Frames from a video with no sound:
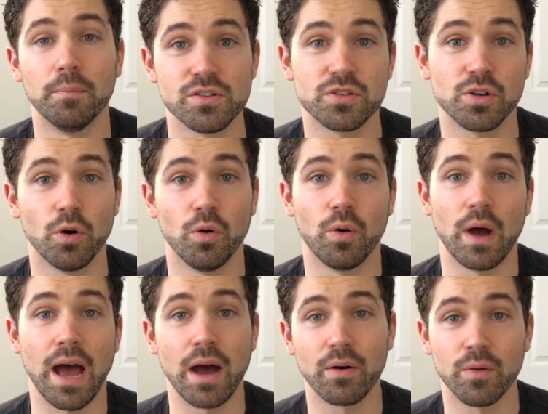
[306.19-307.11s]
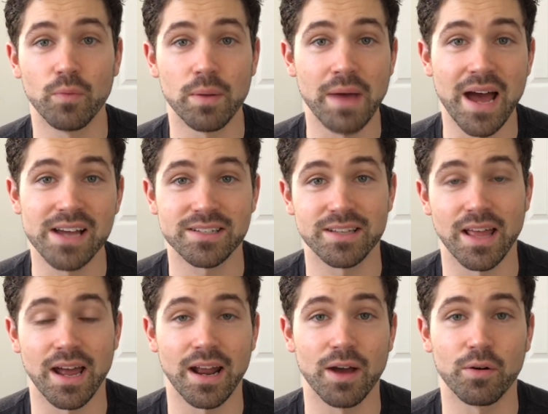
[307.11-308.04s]
So how can we mask
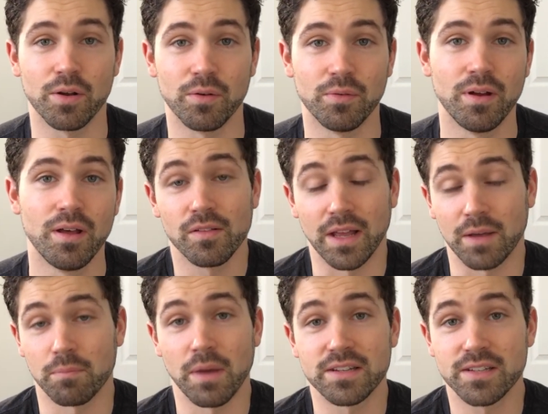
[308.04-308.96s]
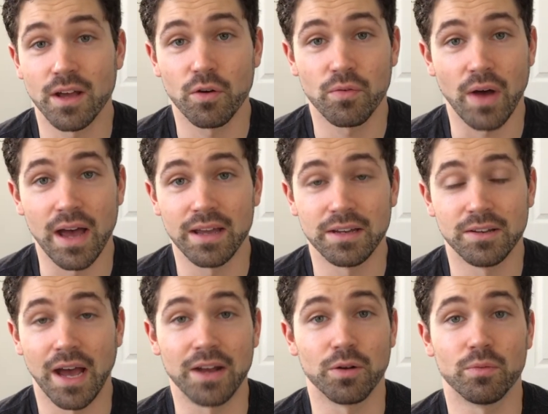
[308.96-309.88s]
that? How can, like myself,
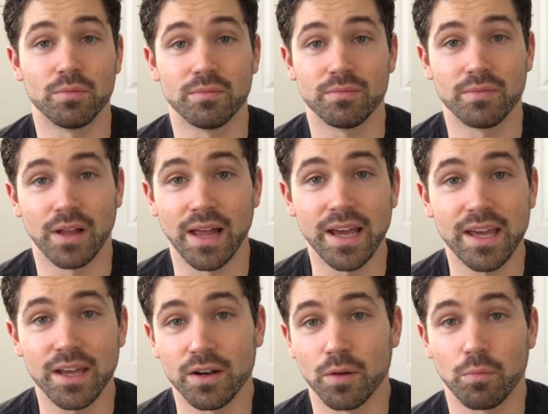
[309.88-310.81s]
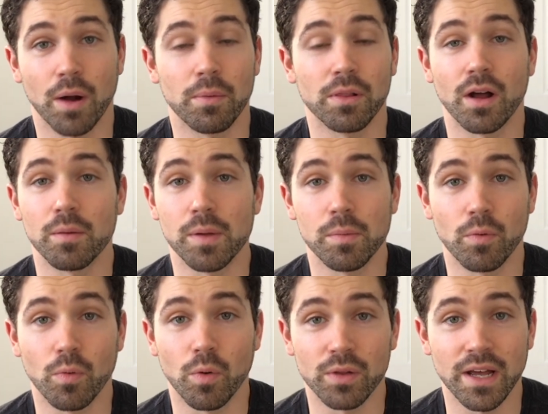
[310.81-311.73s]
I don't like it, and probably a lot of people
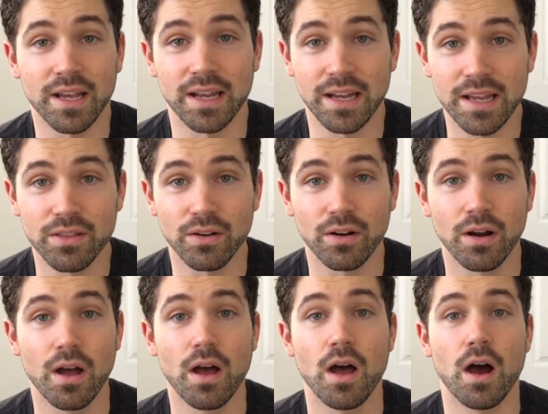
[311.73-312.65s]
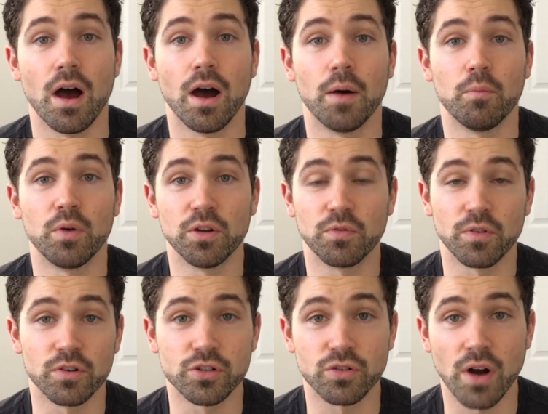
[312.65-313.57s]
won't like it either when you
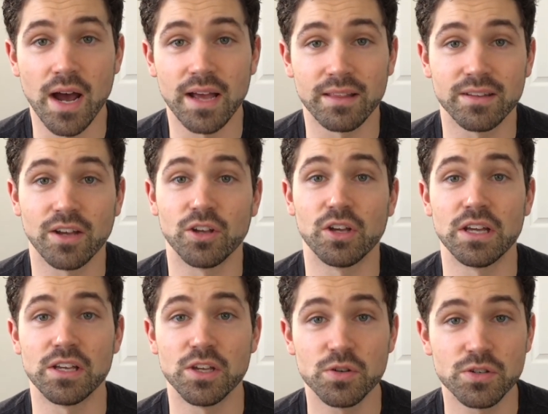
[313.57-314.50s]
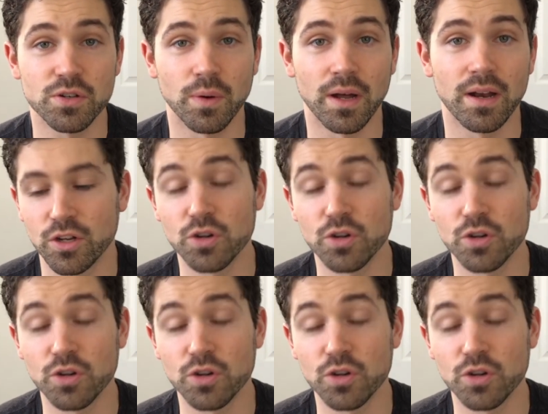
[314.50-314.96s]
first try it until you get used to it.